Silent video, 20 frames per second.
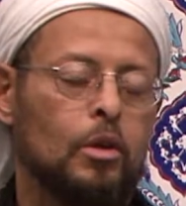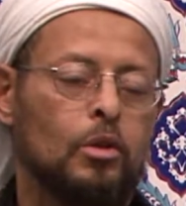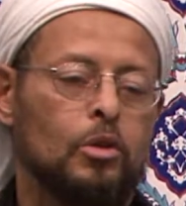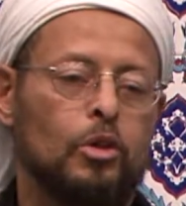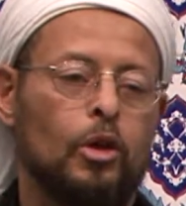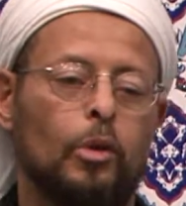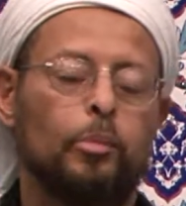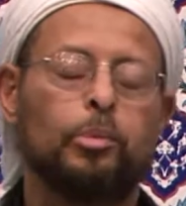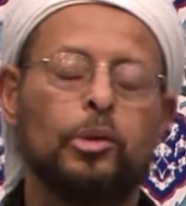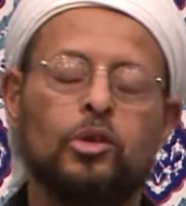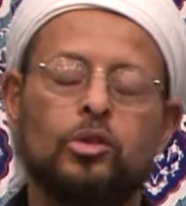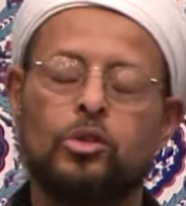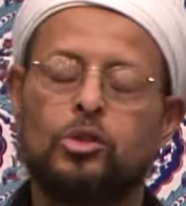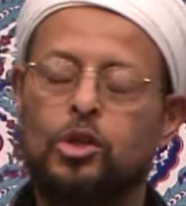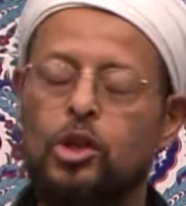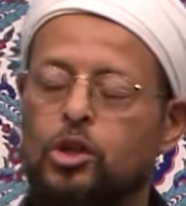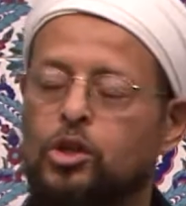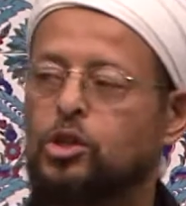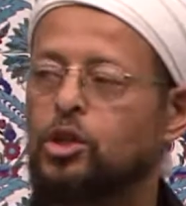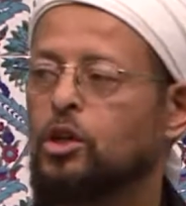They're
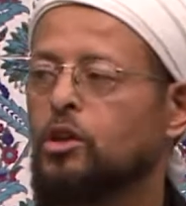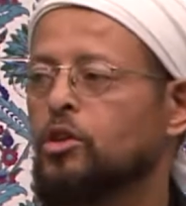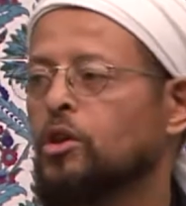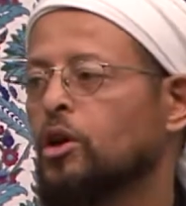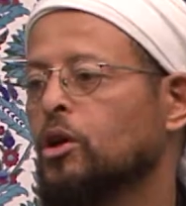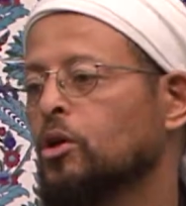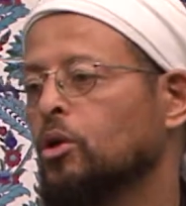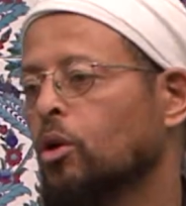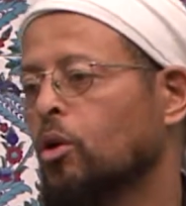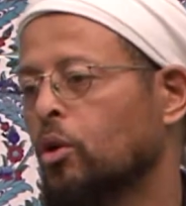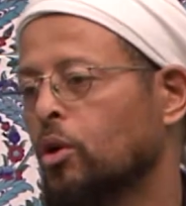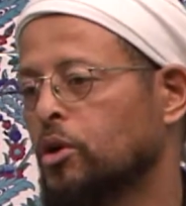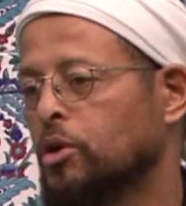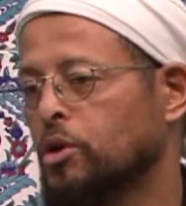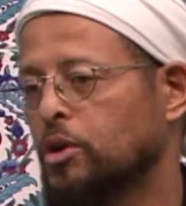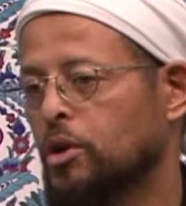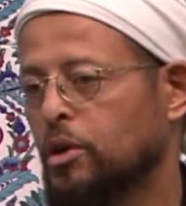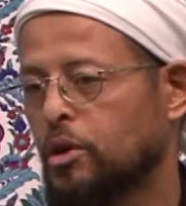beseeching their Lord.